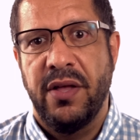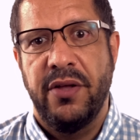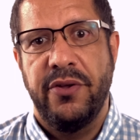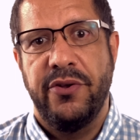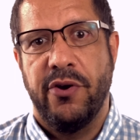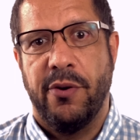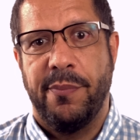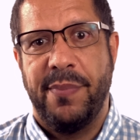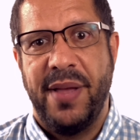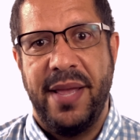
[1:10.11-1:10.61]

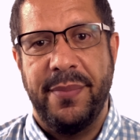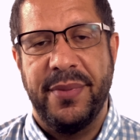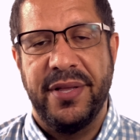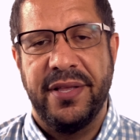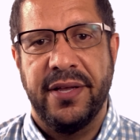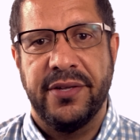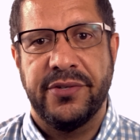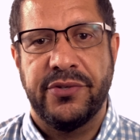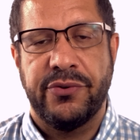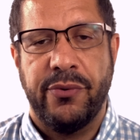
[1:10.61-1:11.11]
Your payment
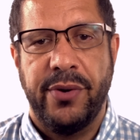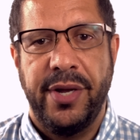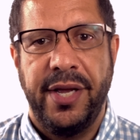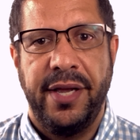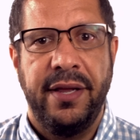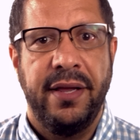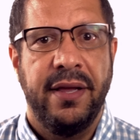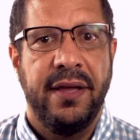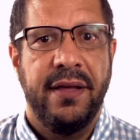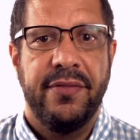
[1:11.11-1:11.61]

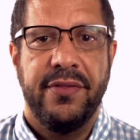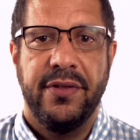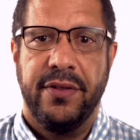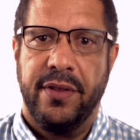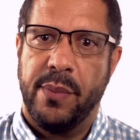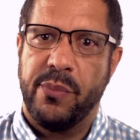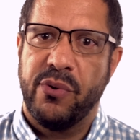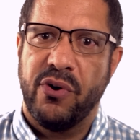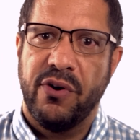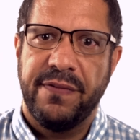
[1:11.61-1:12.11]
history, the
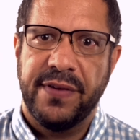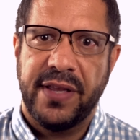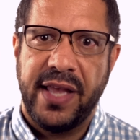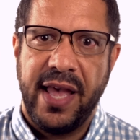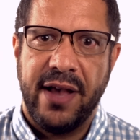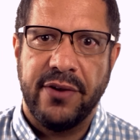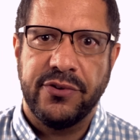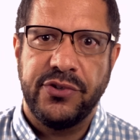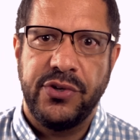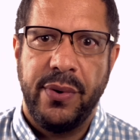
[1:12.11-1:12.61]
number of
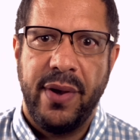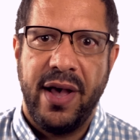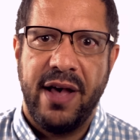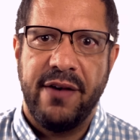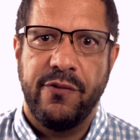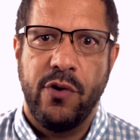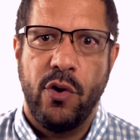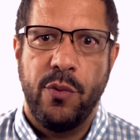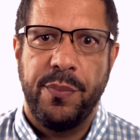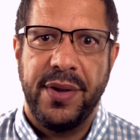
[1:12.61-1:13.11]
accounts you have
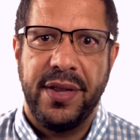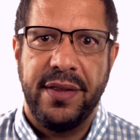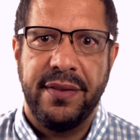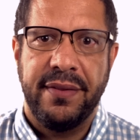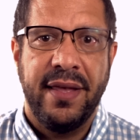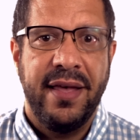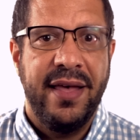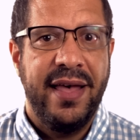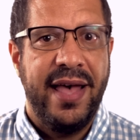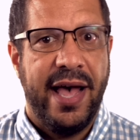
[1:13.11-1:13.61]
open,
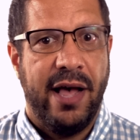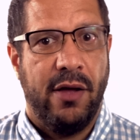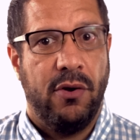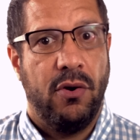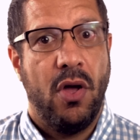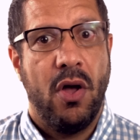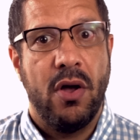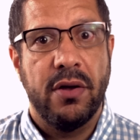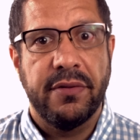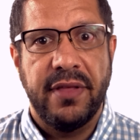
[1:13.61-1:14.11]
how
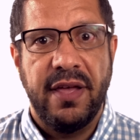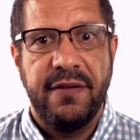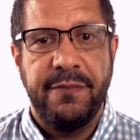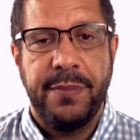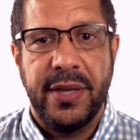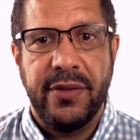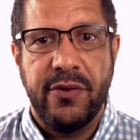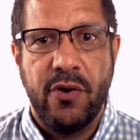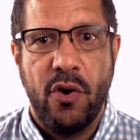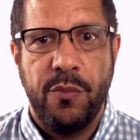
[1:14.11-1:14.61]
long they've
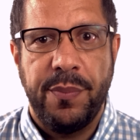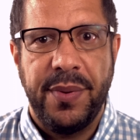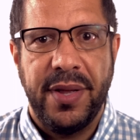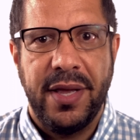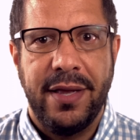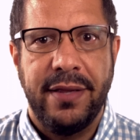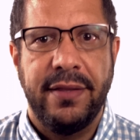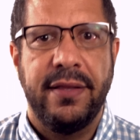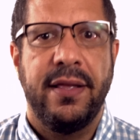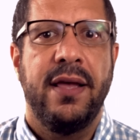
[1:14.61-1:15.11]
been
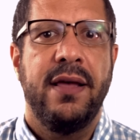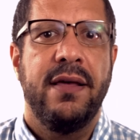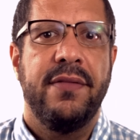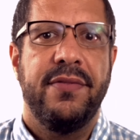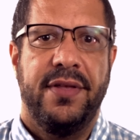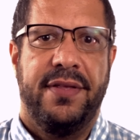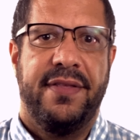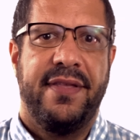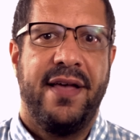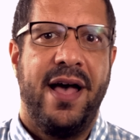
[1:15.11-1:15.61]
open,
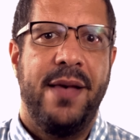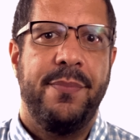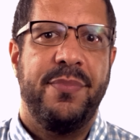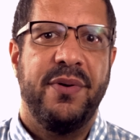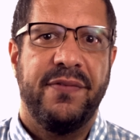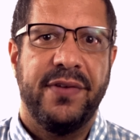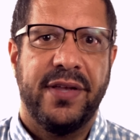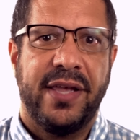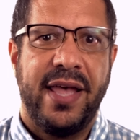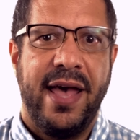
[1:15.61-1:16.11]
the type
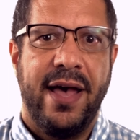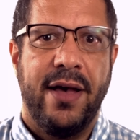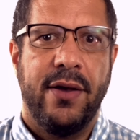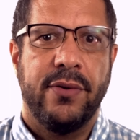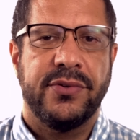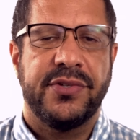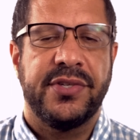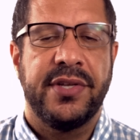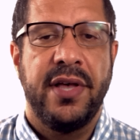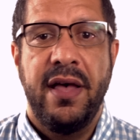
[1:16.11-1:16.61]
of
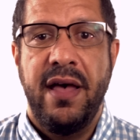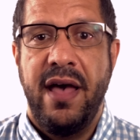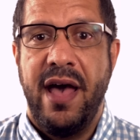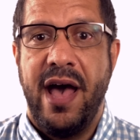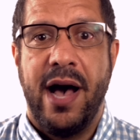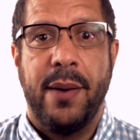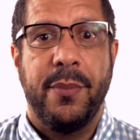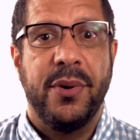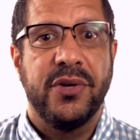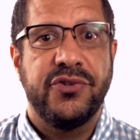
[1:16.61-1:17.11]
accounts,
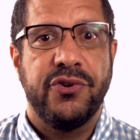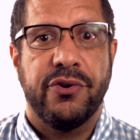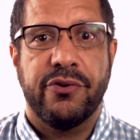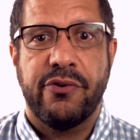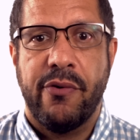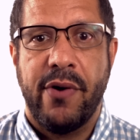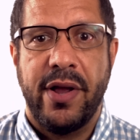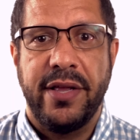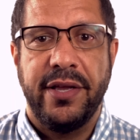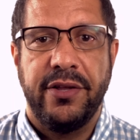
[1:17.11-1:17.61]
how much your
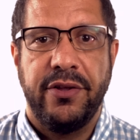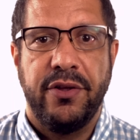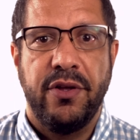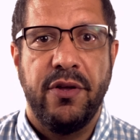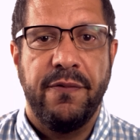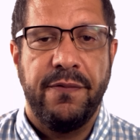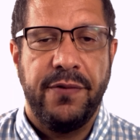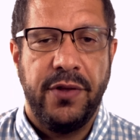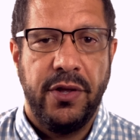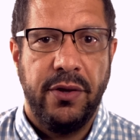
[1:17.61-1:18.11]
credit
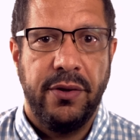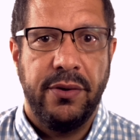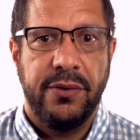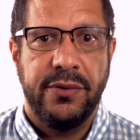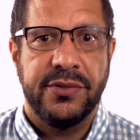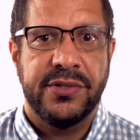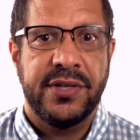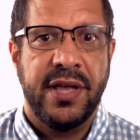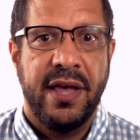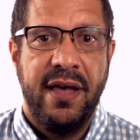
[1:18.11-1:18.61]
you've
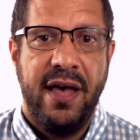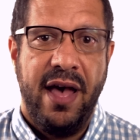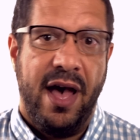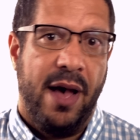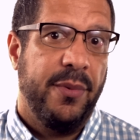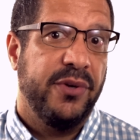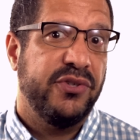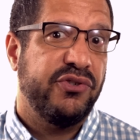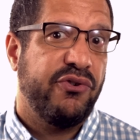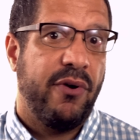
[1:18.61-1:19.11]
used, how
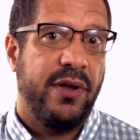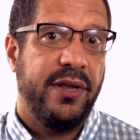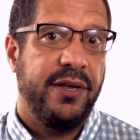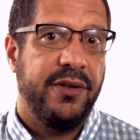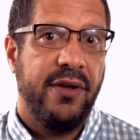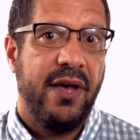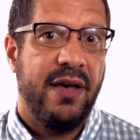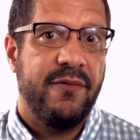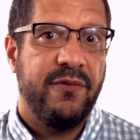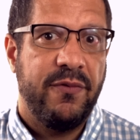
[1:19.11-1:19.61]
much credit
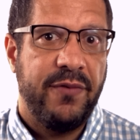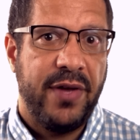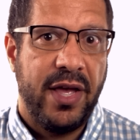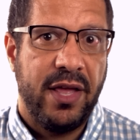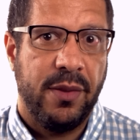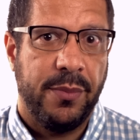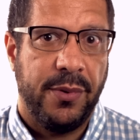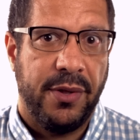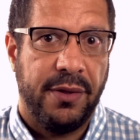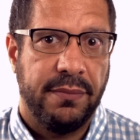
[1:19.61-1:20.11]
you have
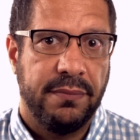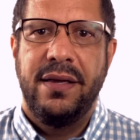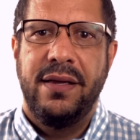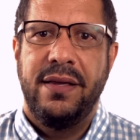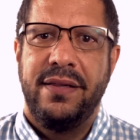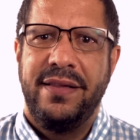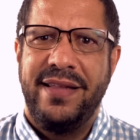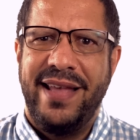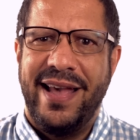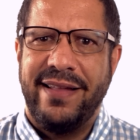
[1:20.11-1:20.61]
available.
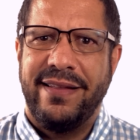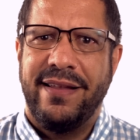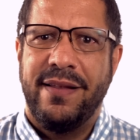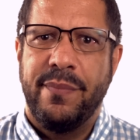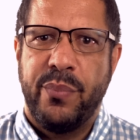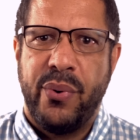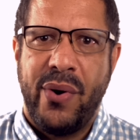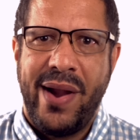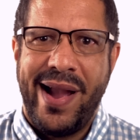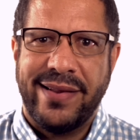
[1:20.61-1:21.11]
Yet in
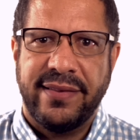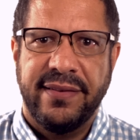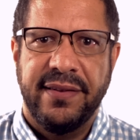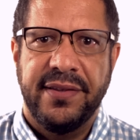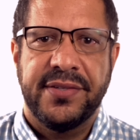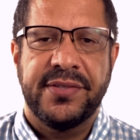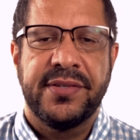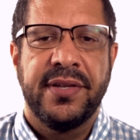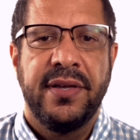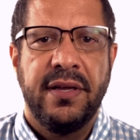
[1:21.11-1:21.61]

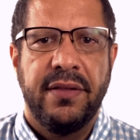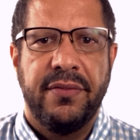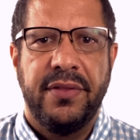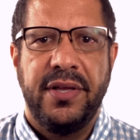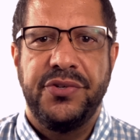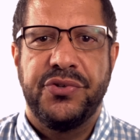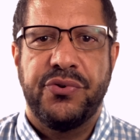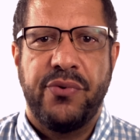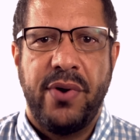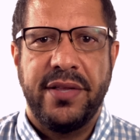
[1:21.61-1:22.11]
practice,
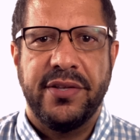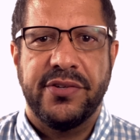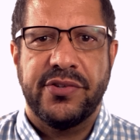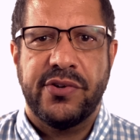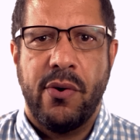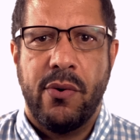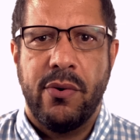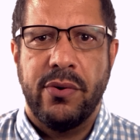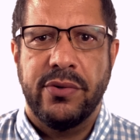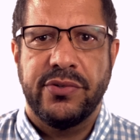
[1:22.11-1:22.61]
these credit
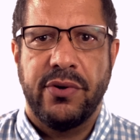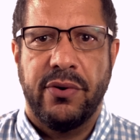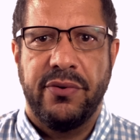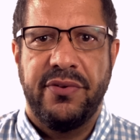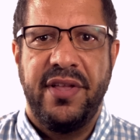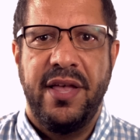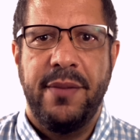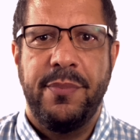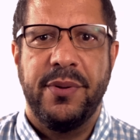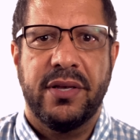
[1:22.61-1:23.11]
scores are
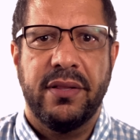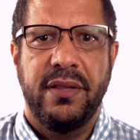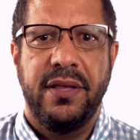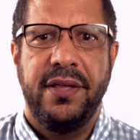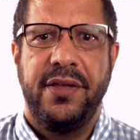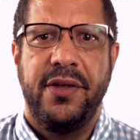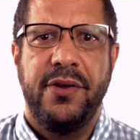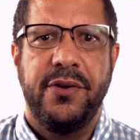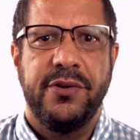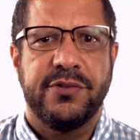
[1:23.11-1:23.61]
typically
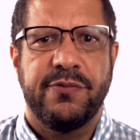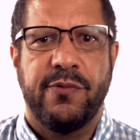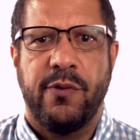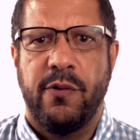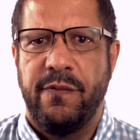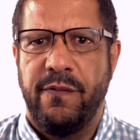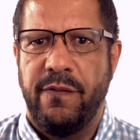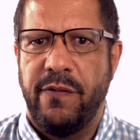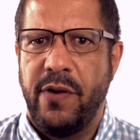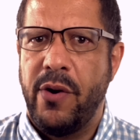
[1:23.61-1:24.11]
used for
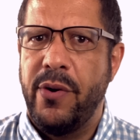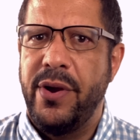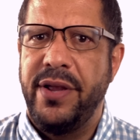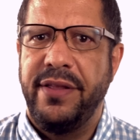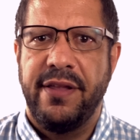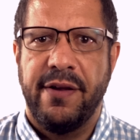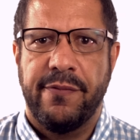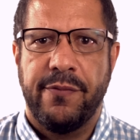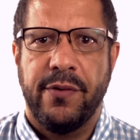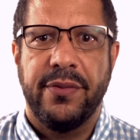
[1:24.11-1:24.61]
very
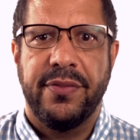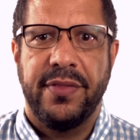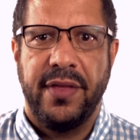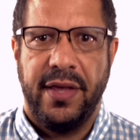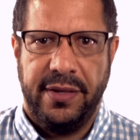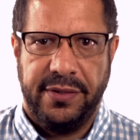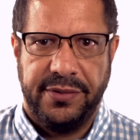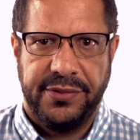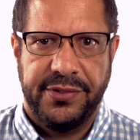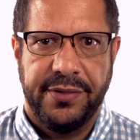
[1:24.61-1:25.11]
different
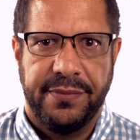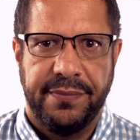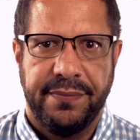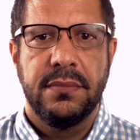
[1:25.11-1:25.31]
things.